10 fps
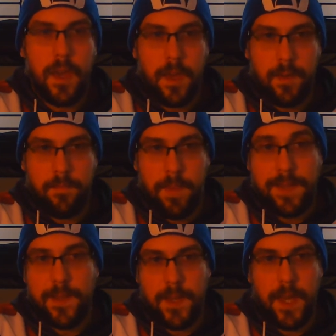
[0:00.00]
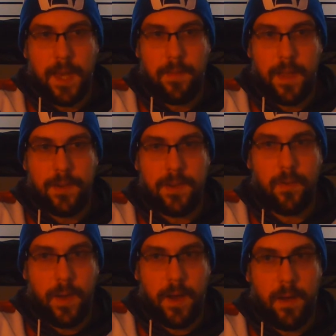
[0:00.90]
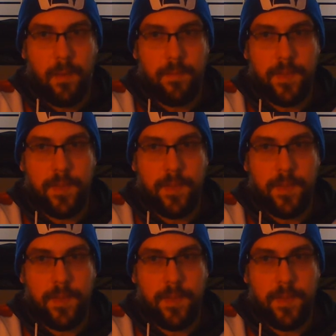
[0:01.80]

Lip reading: it basically came down to, well,